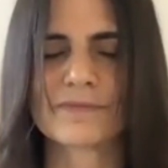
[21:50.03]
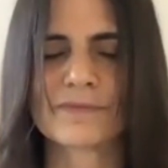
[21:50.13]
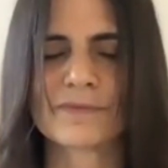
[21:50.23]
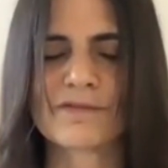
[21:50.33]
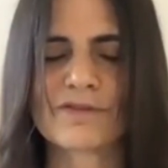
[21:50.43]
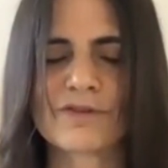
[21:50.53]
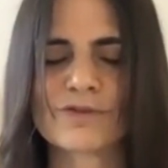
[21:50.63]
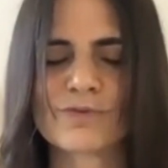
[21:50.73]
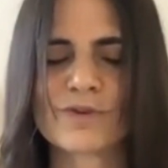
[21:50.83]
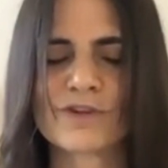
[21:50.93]
Whatever
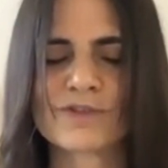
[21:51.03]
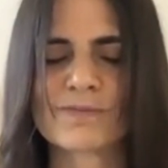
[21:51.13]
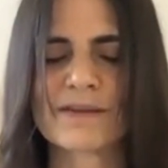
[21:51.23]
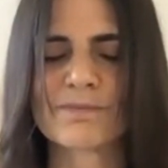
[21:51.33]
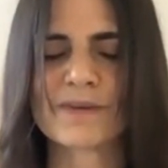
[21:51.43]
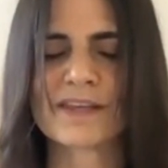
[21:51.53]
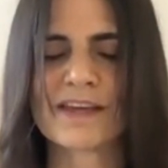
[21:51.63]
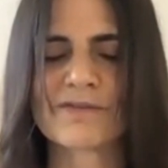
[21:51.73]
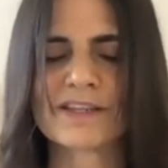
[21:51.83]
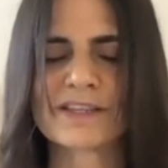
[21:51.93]
those words might be
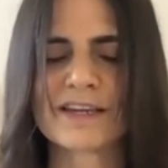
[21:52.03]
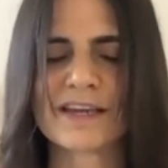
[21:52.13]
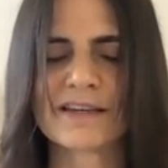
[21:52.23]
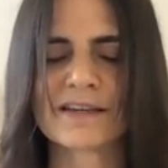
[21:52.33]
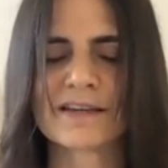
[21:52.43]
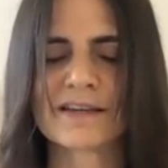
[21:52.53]
that resonate.